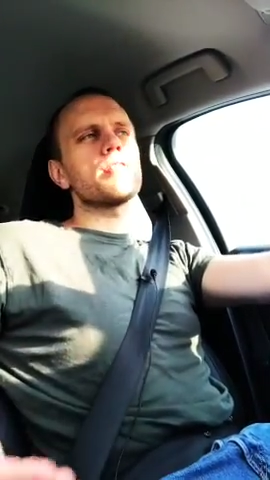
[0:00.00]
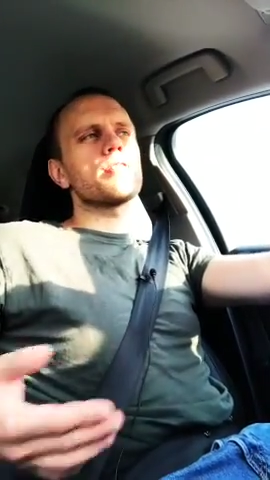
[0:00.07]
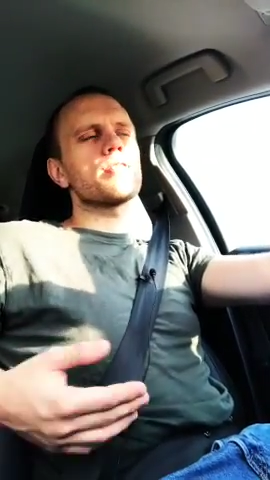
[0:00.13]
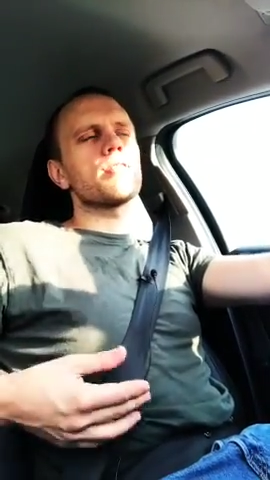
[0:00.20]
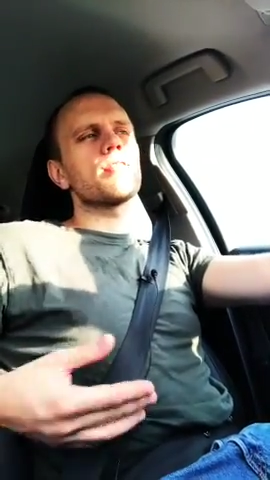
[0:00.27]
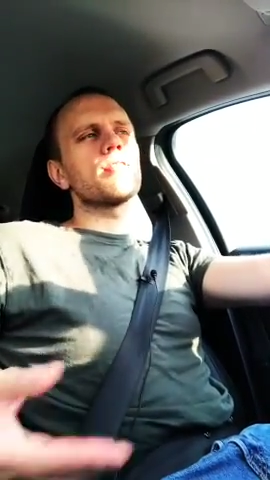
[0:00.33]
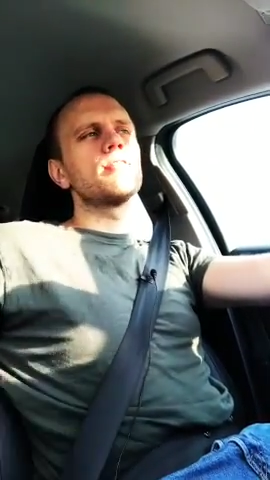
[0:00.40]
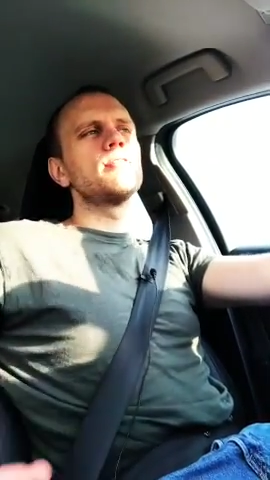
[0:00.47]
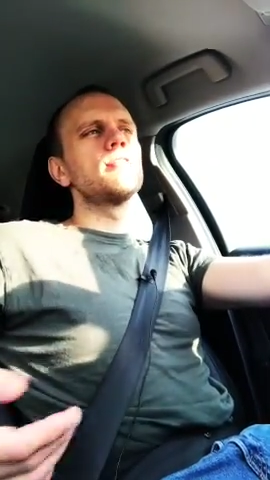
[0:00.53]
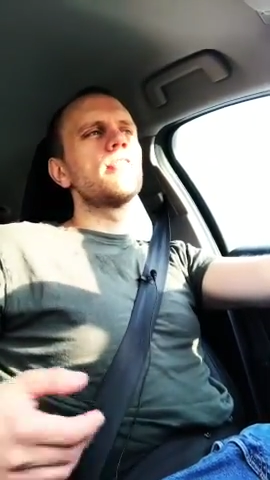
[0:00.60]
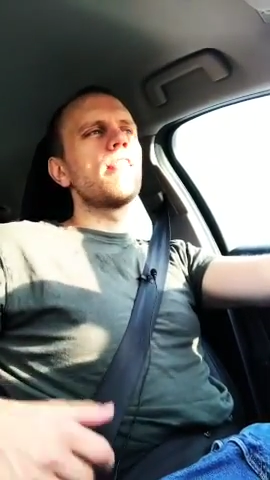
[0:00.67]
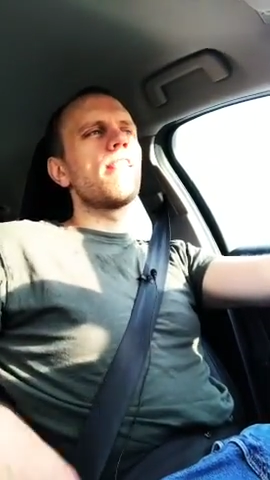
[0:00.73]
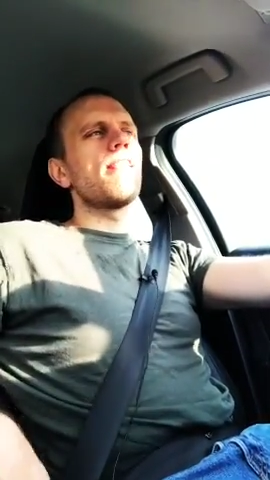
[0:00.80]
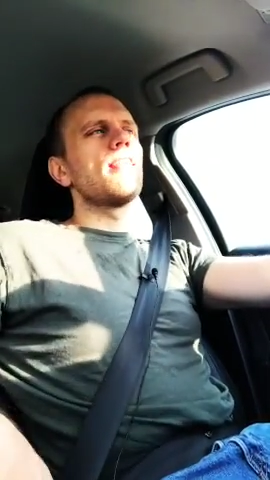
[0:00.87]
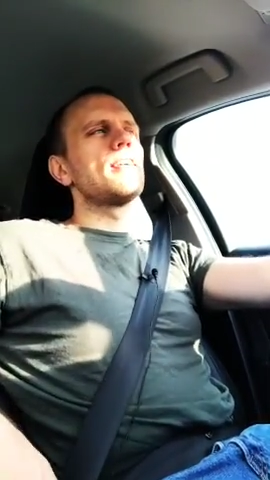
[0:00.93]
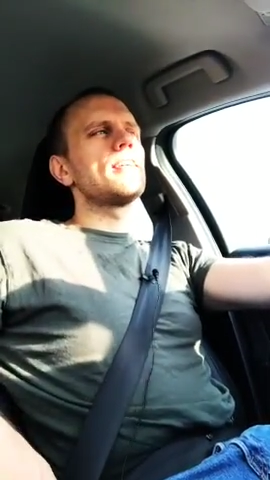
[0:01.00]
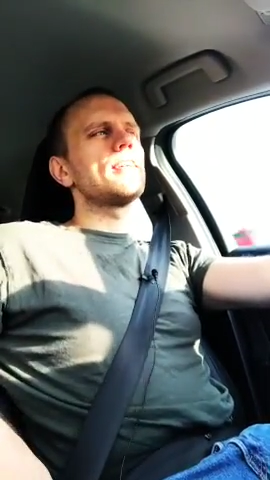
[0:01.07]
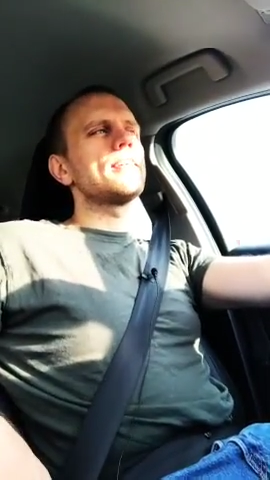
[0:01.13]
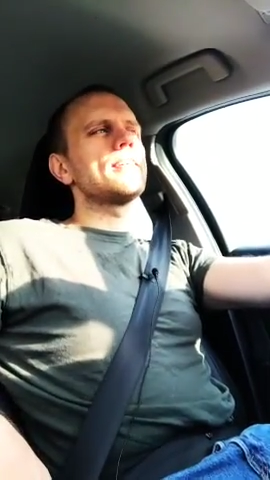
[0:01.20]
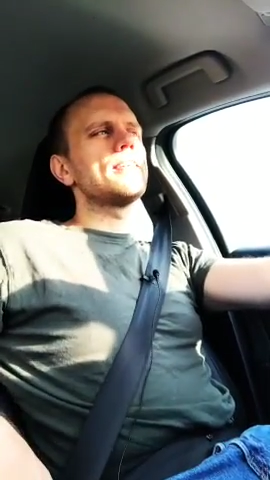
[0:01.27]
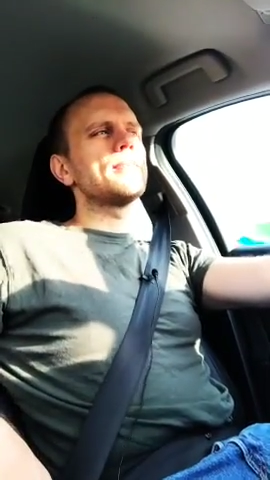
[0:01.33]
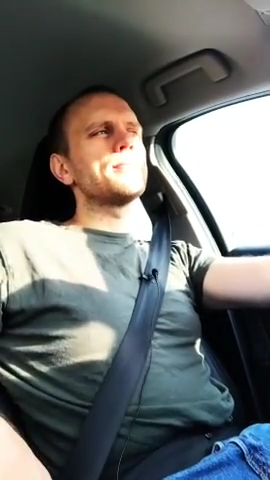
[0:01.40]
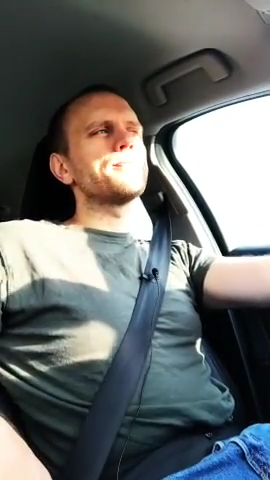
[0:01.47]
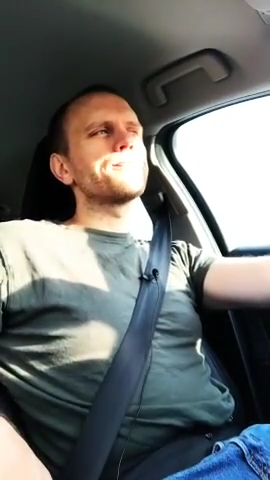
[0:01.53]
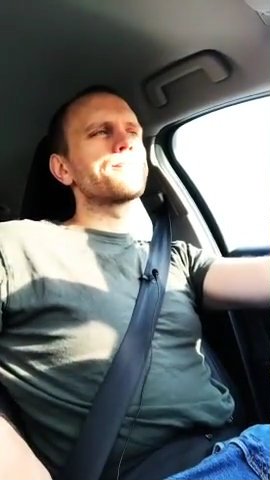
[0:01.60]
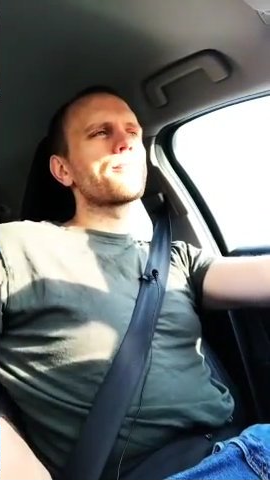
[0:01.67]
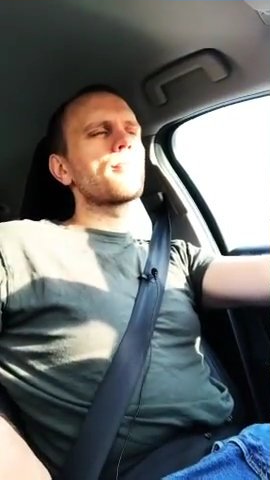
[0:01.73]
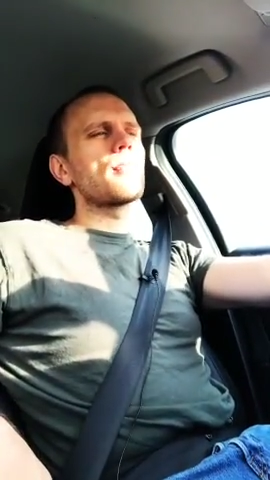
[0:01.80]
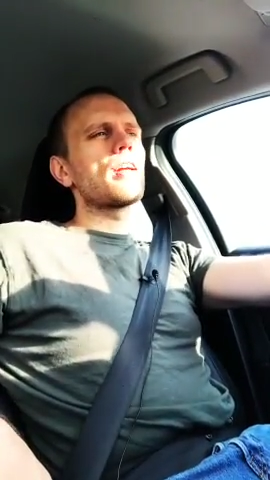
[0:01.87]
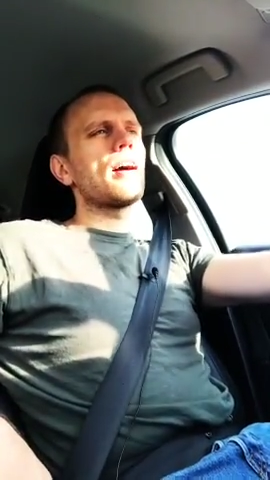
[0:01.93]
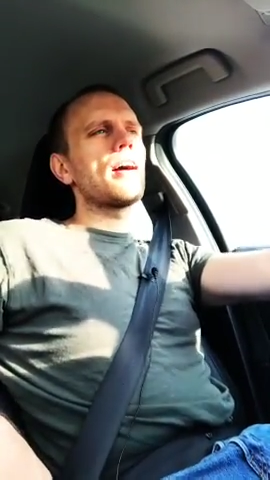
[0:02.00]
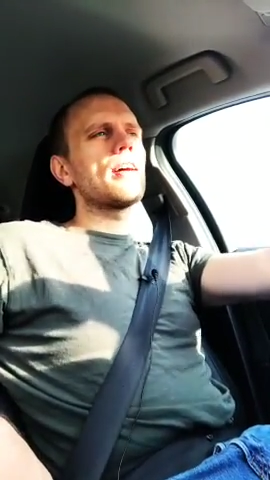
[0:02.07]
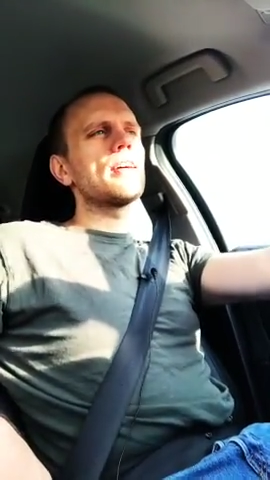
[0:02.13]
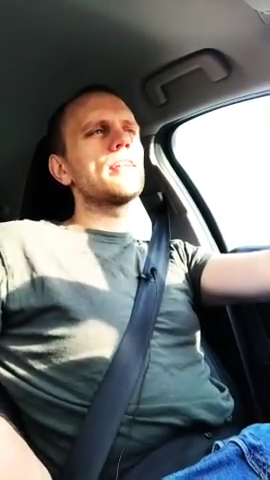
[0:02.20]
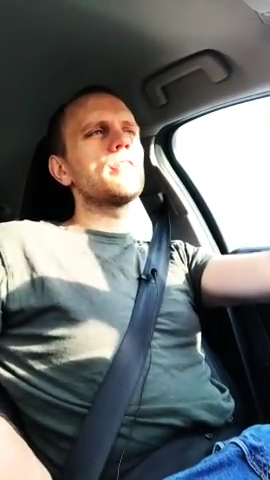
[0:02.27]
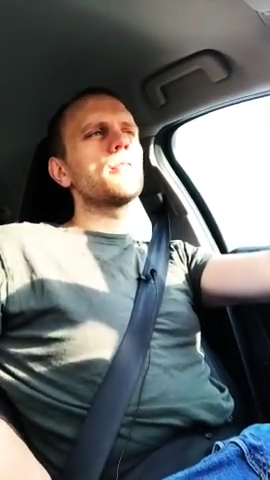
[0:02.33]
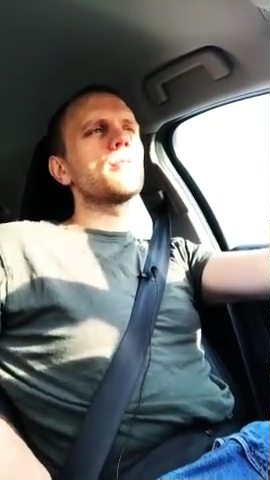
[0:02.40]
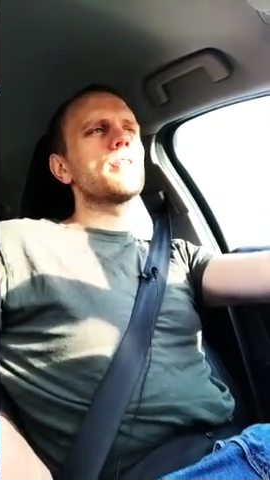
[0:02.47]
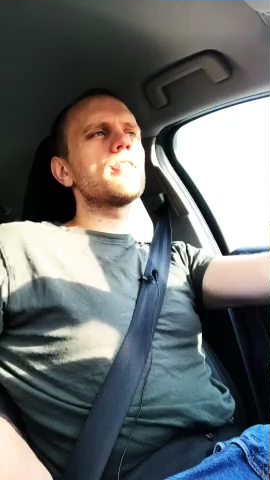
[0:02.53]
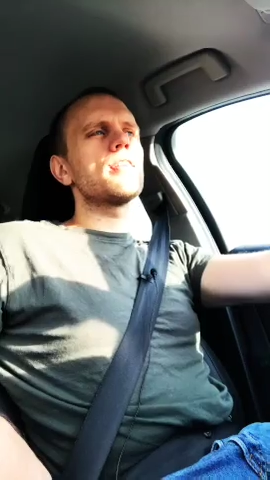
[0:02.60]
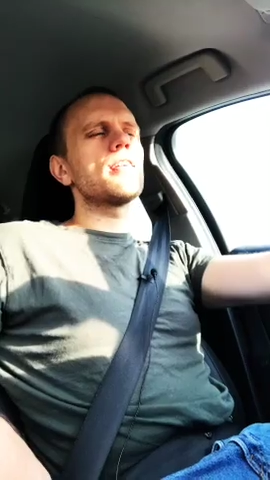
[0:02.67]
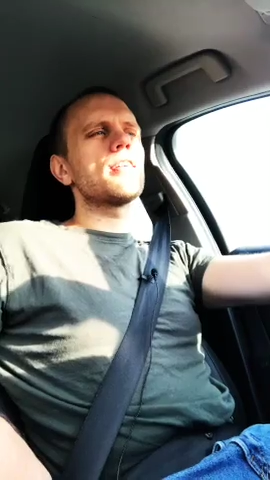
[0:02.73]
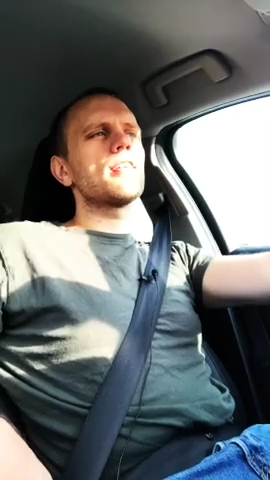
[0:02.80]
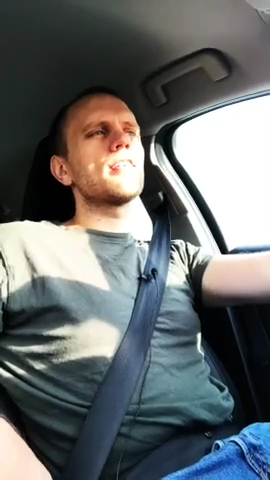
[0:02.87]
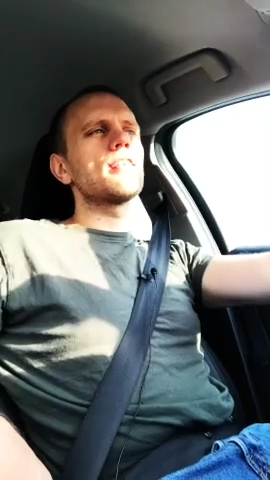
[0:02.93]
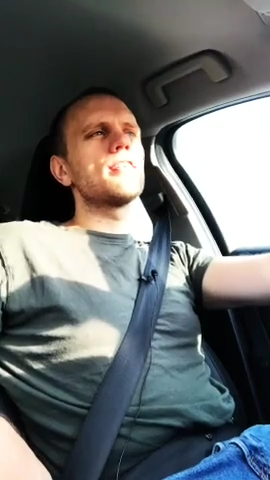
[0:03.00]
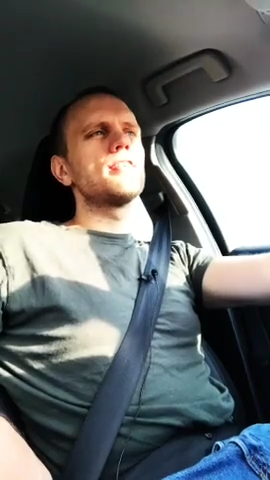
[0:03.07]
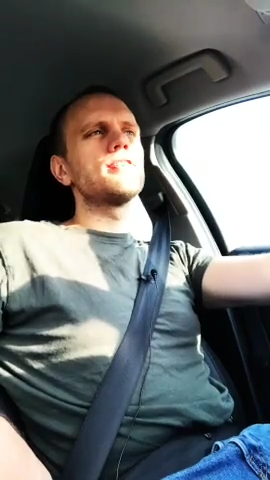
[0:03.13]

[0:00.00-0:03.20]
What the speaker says: So I knew what the